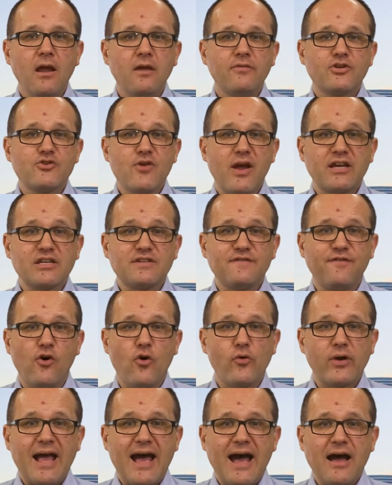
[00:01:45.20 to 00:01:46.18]
The track is
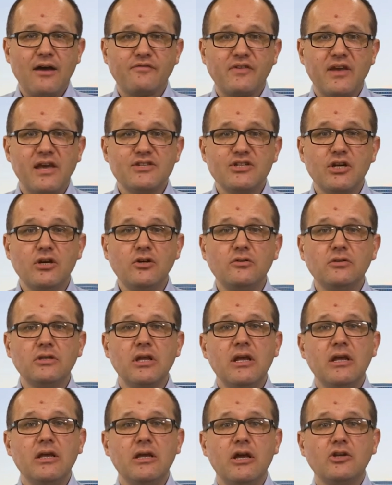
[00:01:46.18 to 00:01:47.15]
four and a half years old
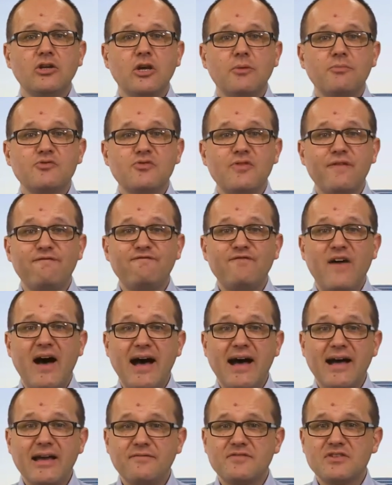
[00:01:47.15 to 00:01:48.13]
and comes with a
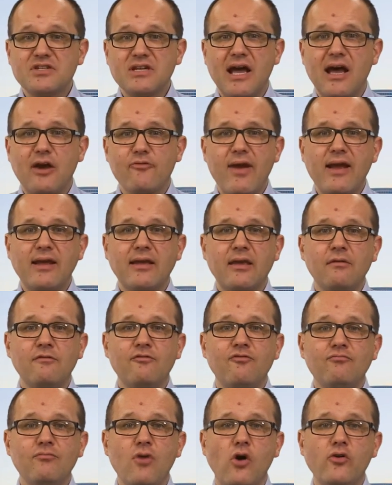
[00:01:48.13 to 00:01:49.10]
five star ranking
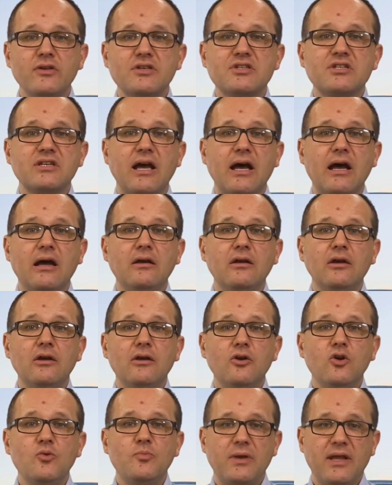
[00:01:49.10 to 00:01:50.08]
from Morningstar,
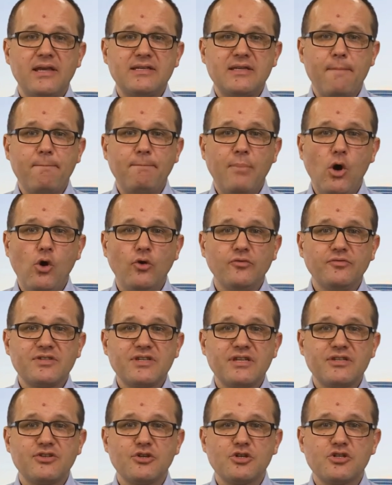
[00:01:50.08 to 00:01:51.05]
who place
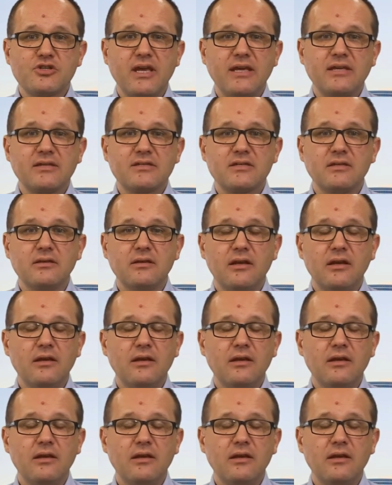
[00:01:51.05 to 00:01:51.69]
importance in such things,